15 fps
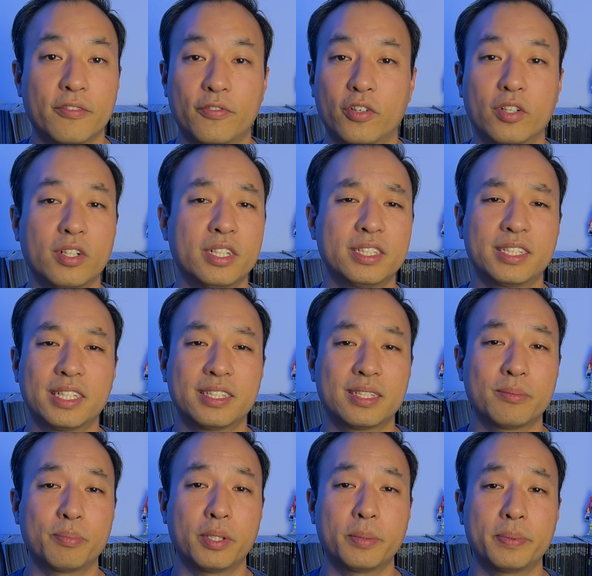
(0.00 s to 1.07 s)
For all intents
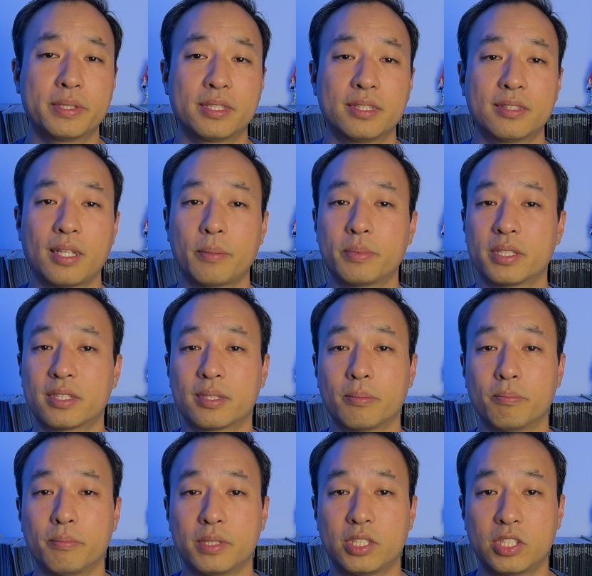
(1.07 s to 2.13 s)
and purposes, I'm just a
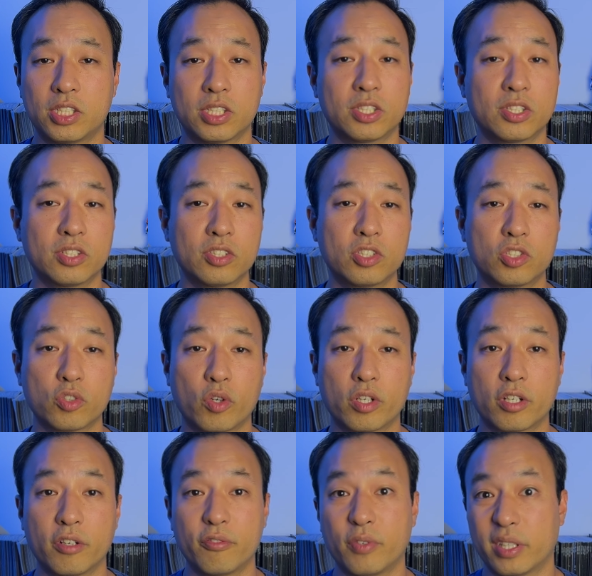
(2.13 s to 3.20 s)
magician
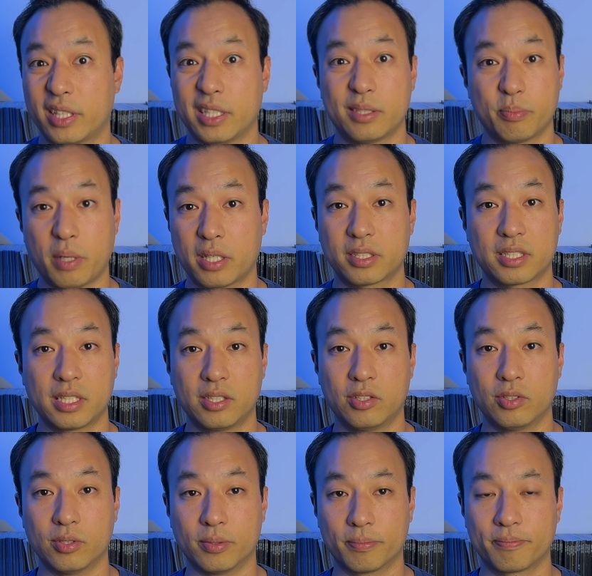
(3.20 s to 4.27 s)
showing off what these marks can do.